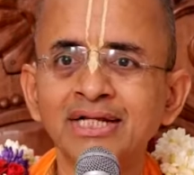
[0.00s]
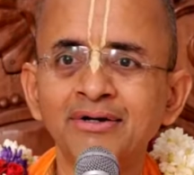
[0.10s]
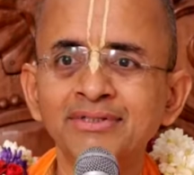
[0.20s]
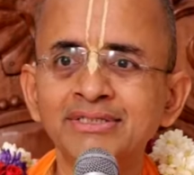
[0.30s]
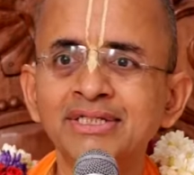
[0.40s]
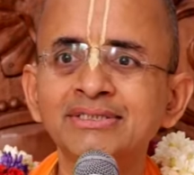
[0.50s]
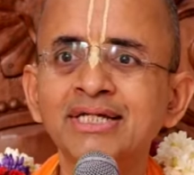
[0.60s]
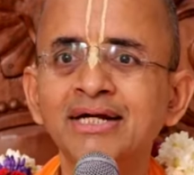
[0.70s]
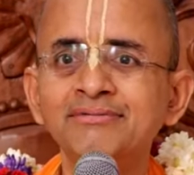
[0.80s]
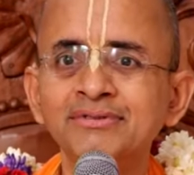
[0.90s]
Now they
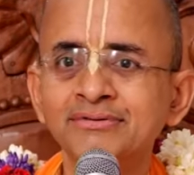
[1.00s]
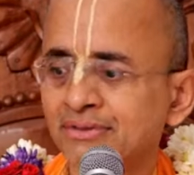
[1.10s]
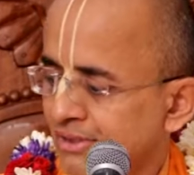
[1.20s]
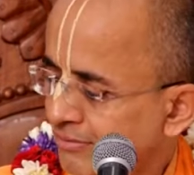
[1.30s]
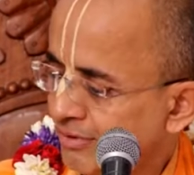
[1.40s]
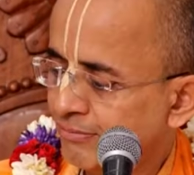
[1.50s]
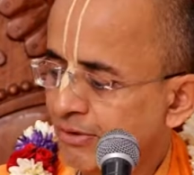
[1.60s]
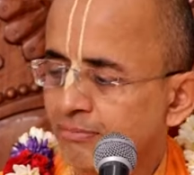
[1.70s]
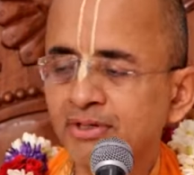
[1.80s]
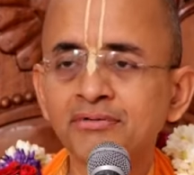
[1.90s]
just have to.
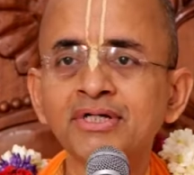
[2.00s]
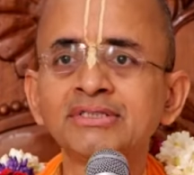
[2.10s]
When Prabhupada